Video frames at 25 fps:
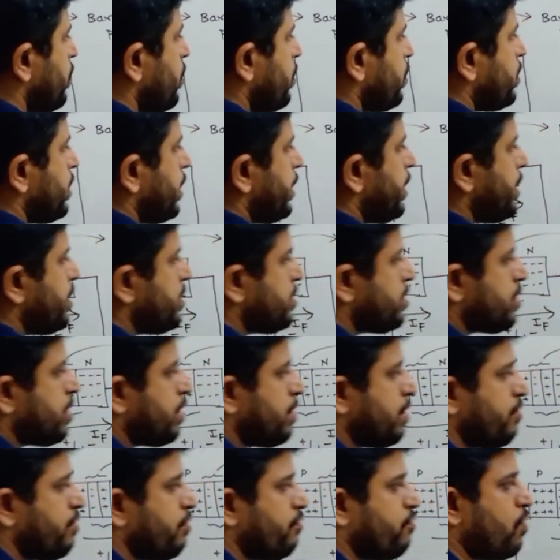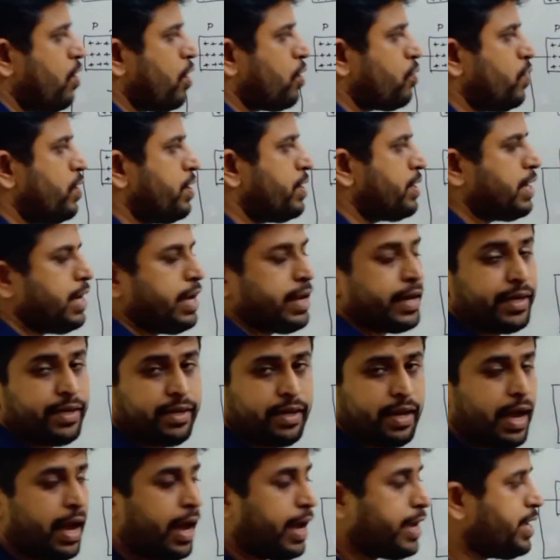that is forward current
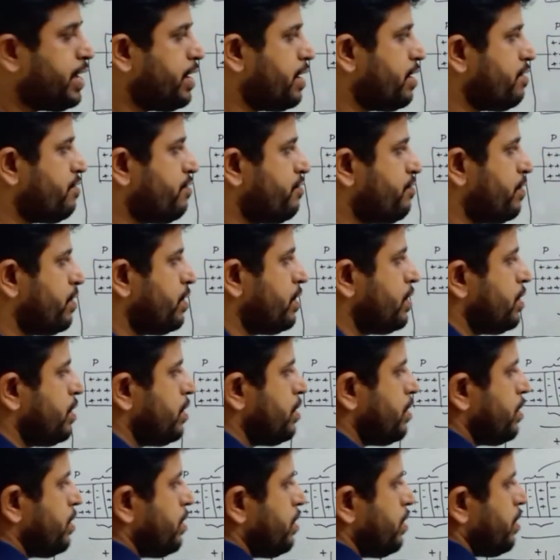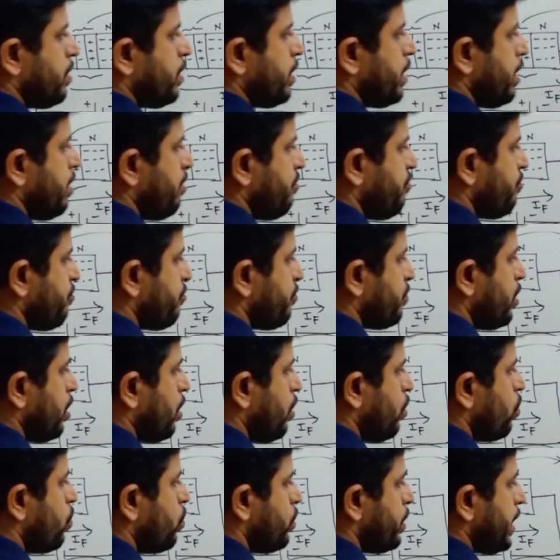IF, if the
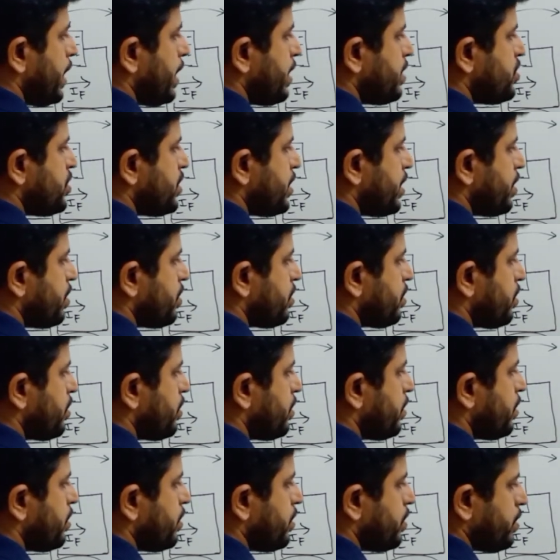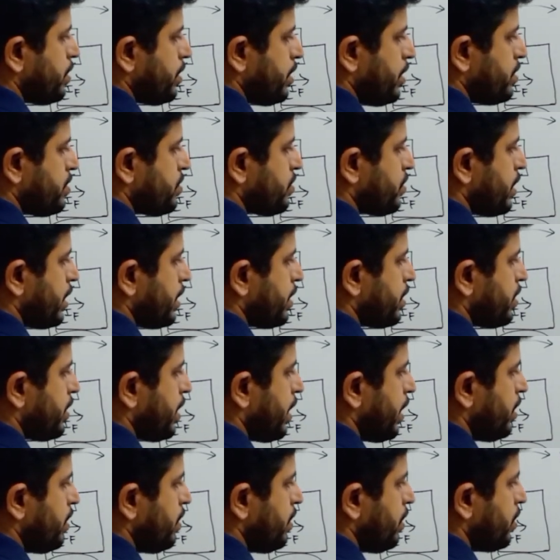voltage here is greater
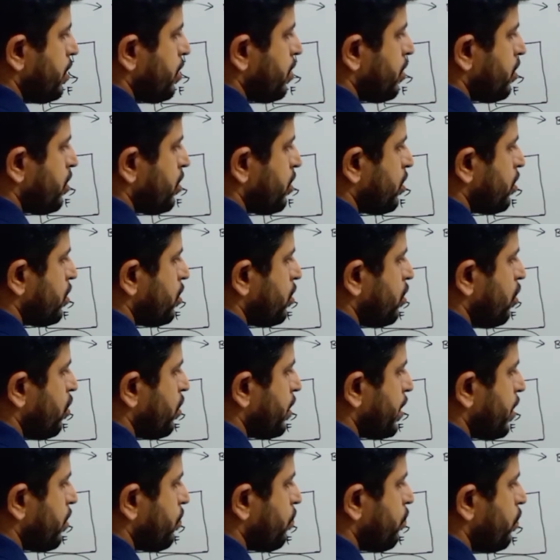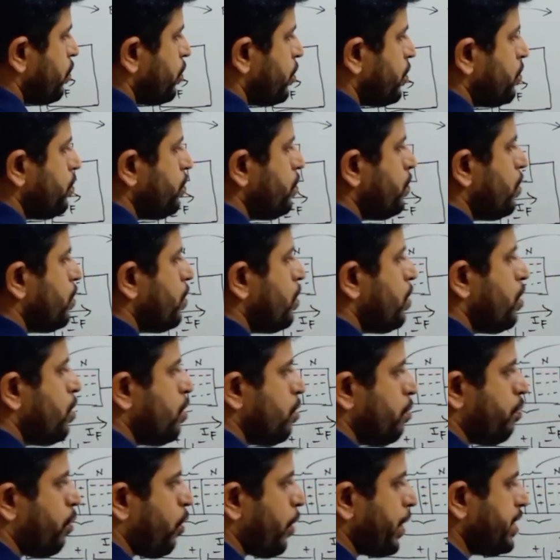than or equal to
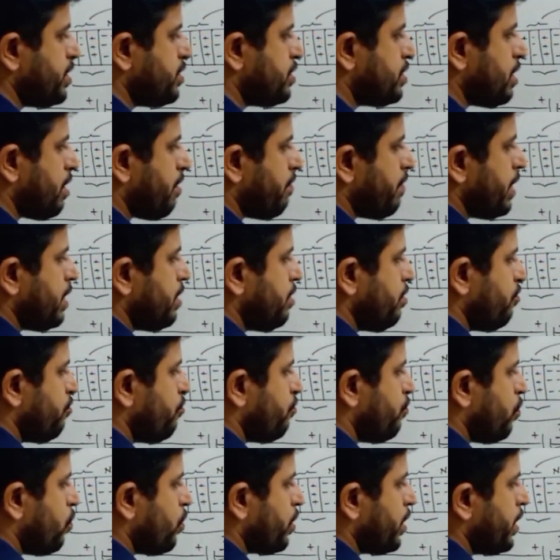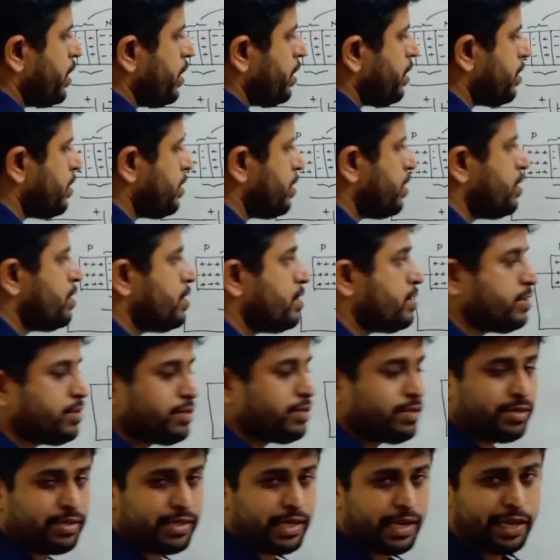0.7 for a
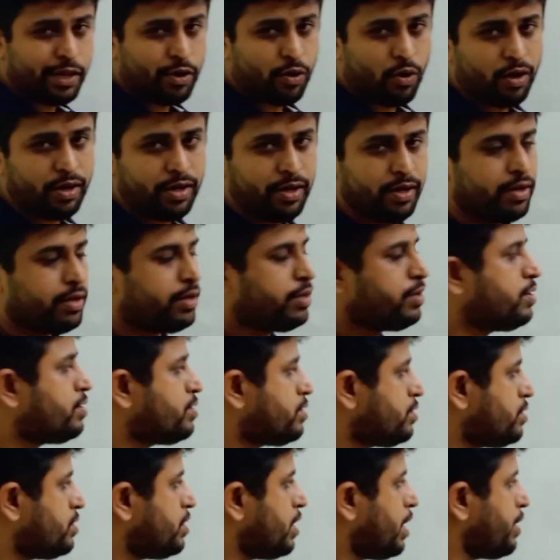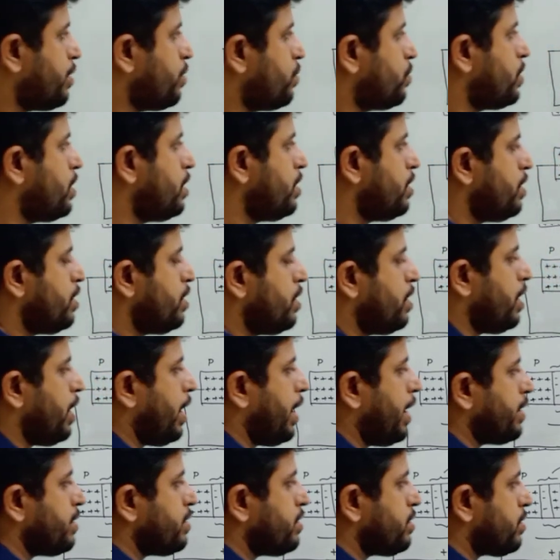silicon diode.
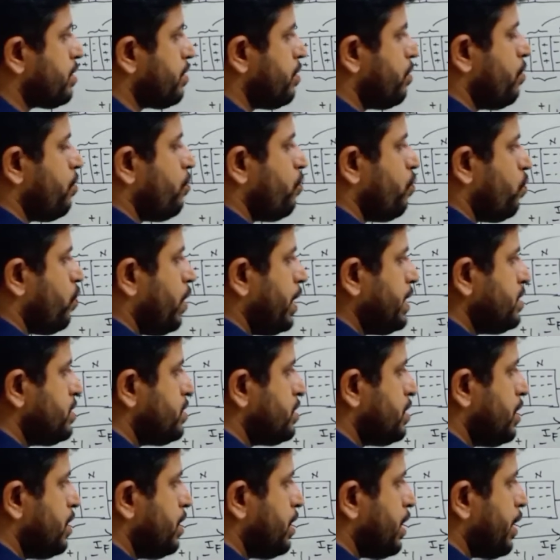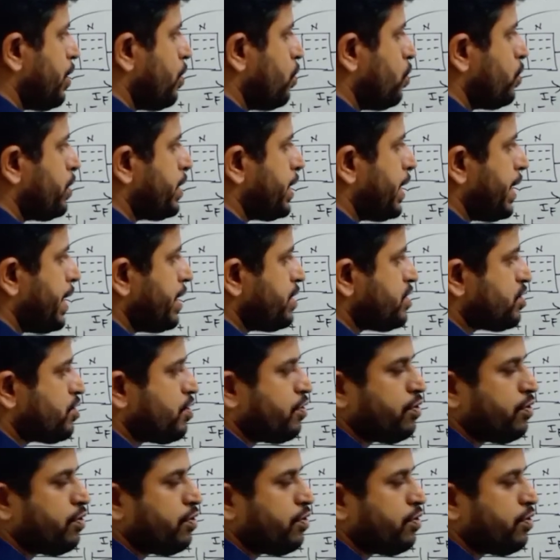And once the diode gets